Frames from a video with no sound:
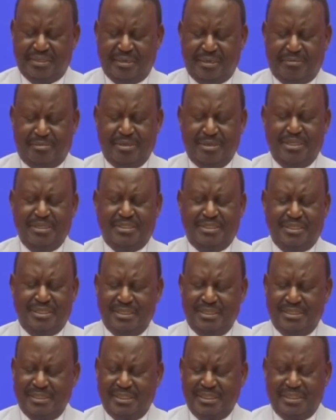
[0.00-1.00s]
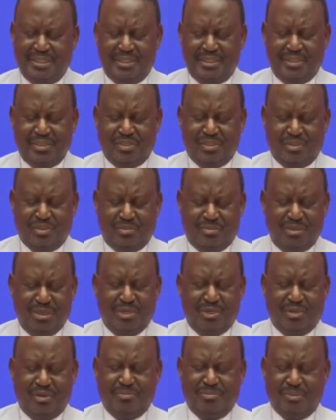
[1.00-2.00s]
The ability to
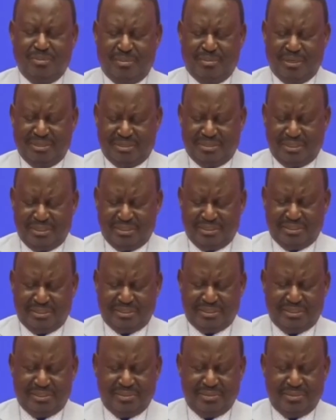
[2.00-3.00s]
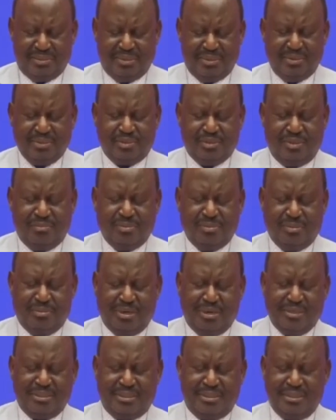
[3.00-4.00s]
make compromises without
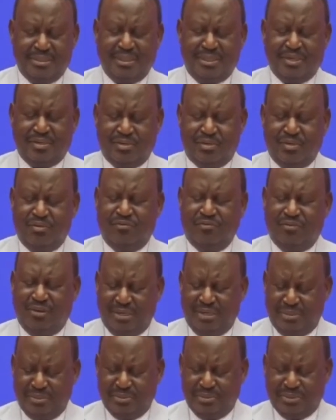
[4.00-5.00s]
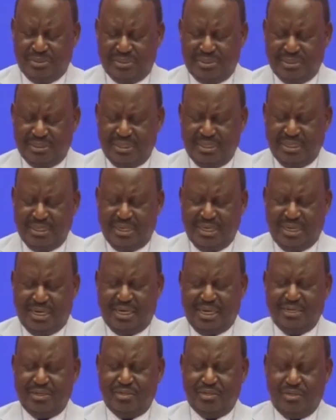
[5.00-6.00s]
compromising the core values
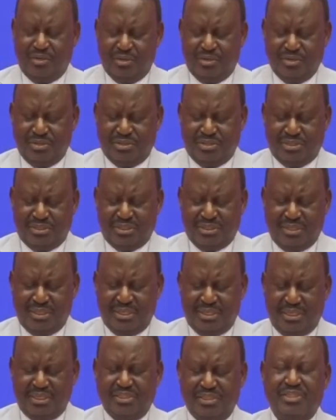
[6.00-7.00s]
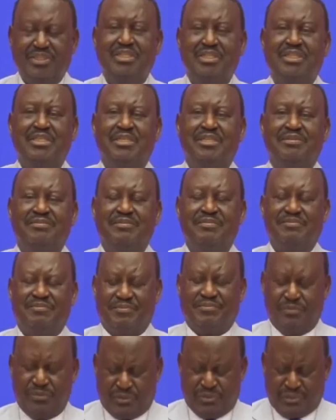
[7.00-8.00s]
and goals is yielding
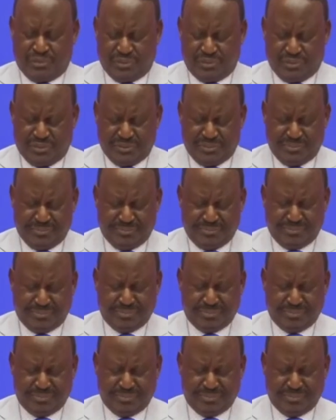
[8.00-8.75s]
fruits.